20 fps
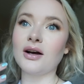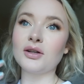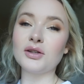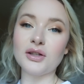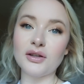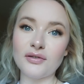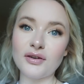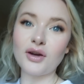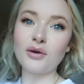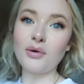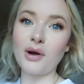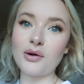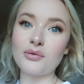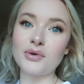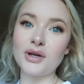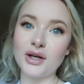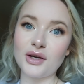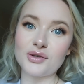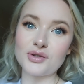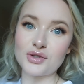Olivia
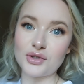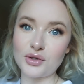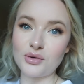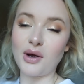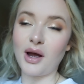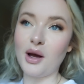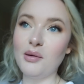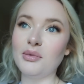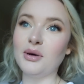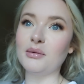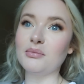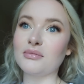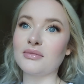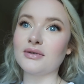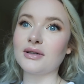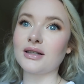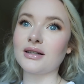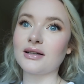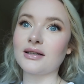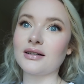Rodrigo's new
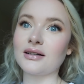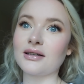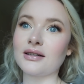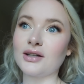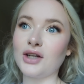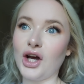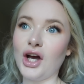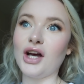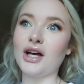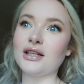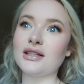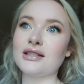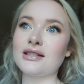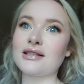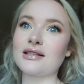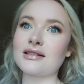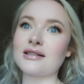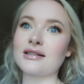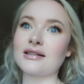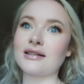album,
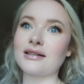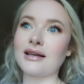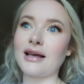Guts.